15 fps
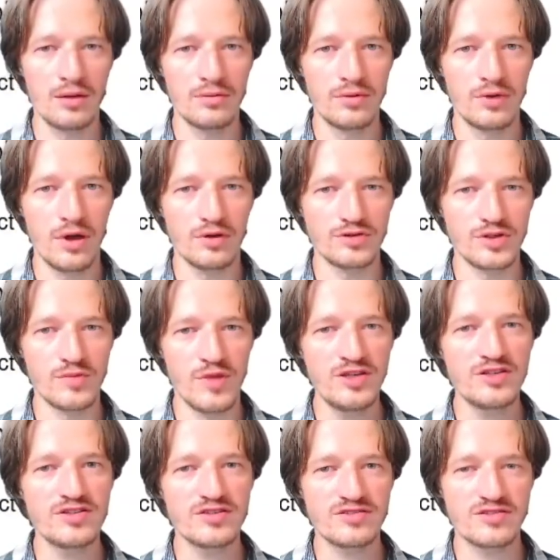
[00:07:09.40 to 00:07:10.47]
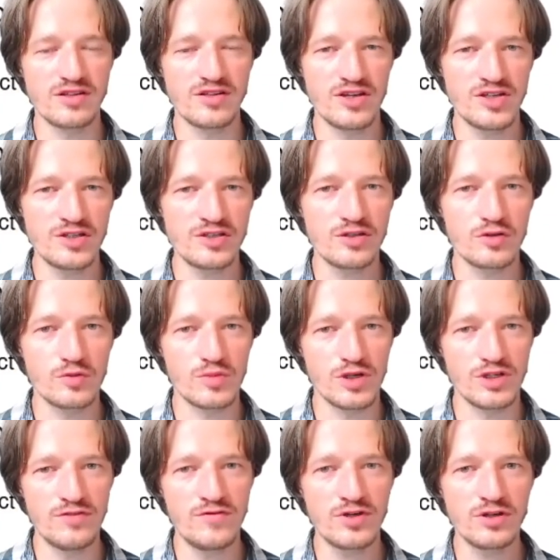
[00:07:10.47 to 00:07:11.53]
Automated installations could be
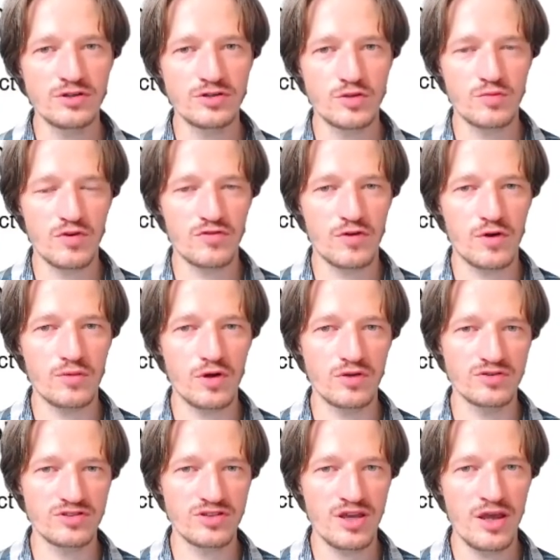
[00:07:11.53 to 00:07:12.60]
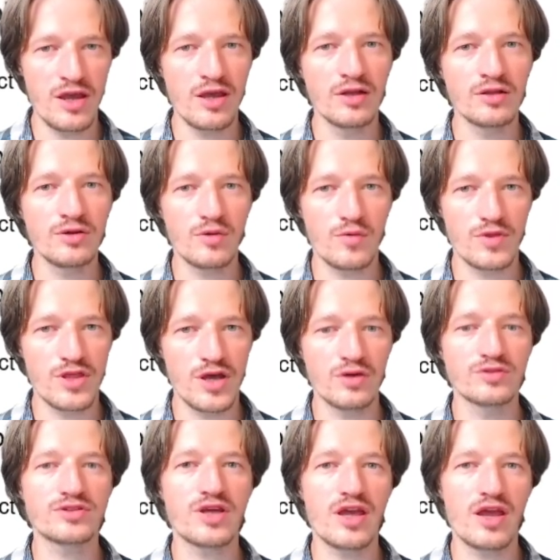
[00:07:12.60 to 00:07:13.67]
difficult to perform on scale
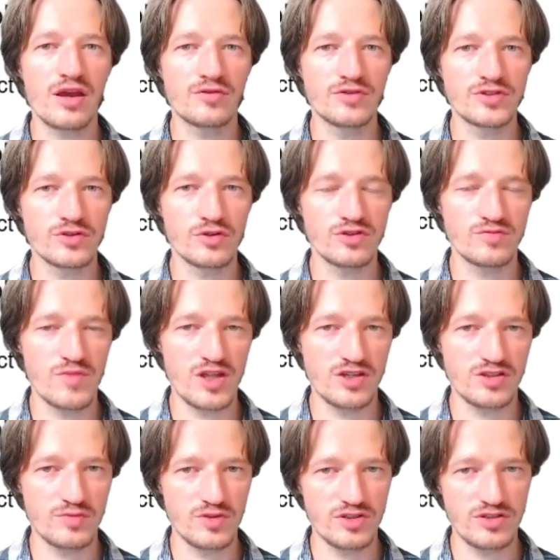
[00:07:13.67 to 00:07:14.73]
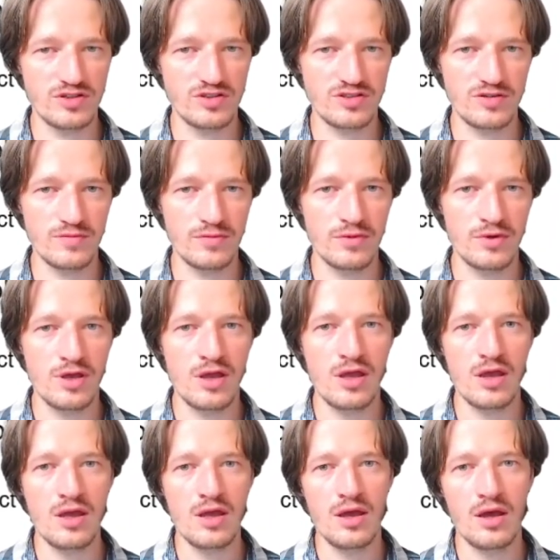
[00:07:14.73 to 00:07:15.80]
without a resource management system.
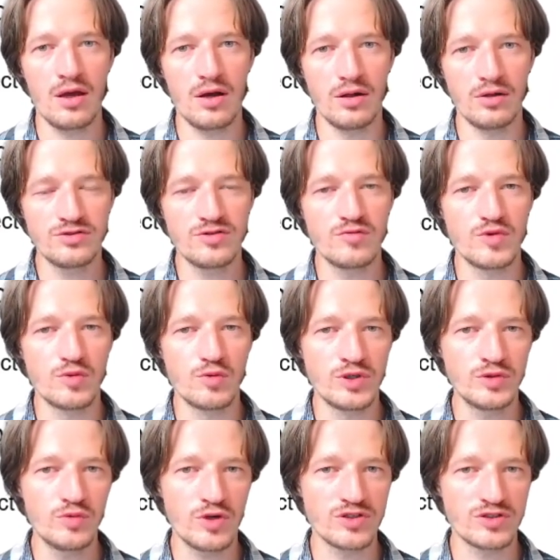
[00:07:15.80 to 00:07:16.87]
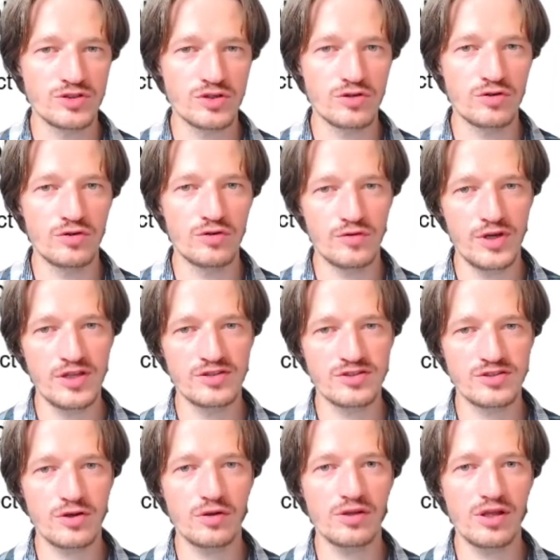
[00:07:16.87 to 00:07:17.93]
Also, you wouldn't want to
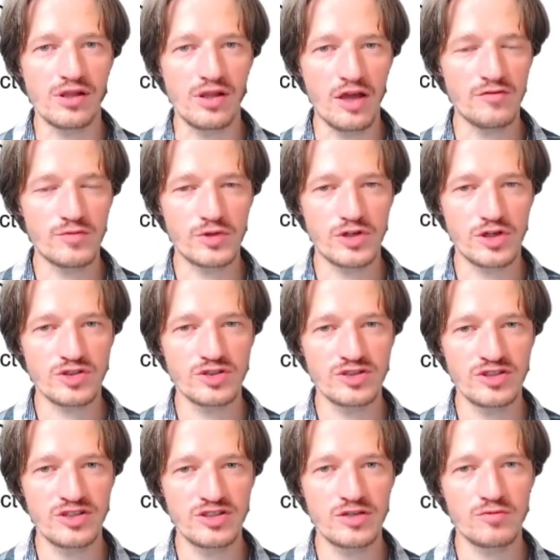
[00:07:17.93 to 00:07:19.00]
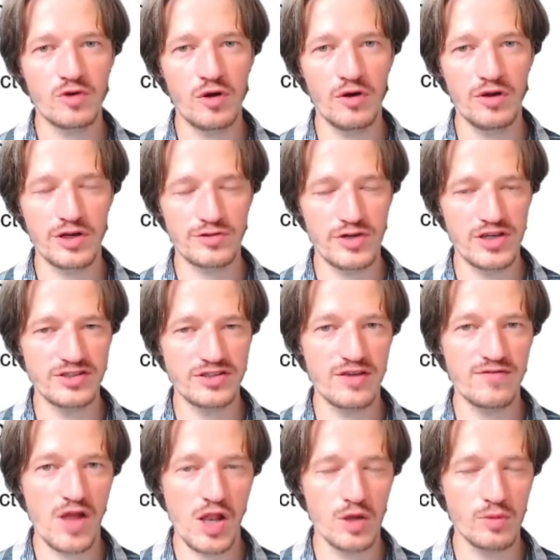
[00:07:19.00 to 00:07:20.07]
reinstall a live production system or erase
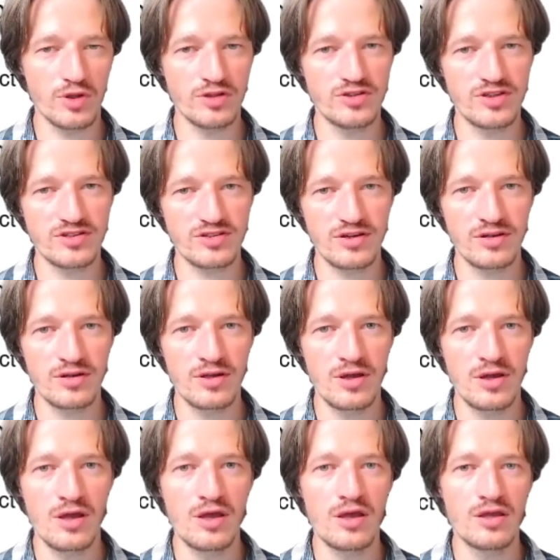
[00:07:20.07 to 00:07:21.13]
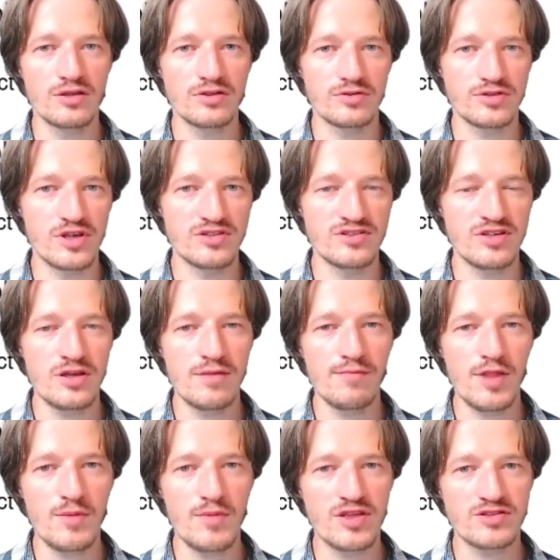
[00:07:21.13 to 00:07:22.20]
available disk. So Tessia
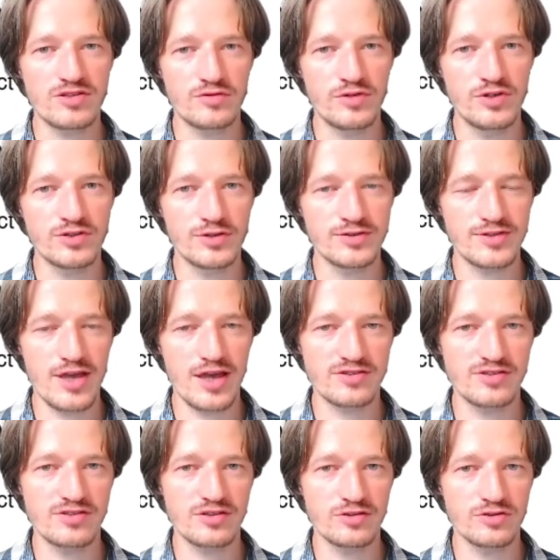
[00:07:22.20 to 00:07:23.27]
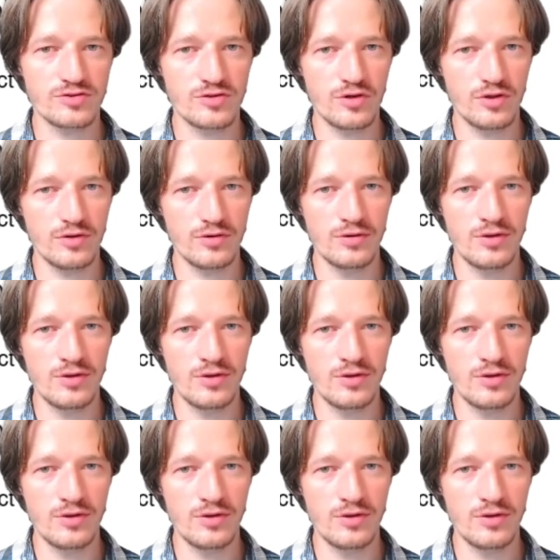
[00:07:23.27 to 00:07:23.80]
implements a resource access control.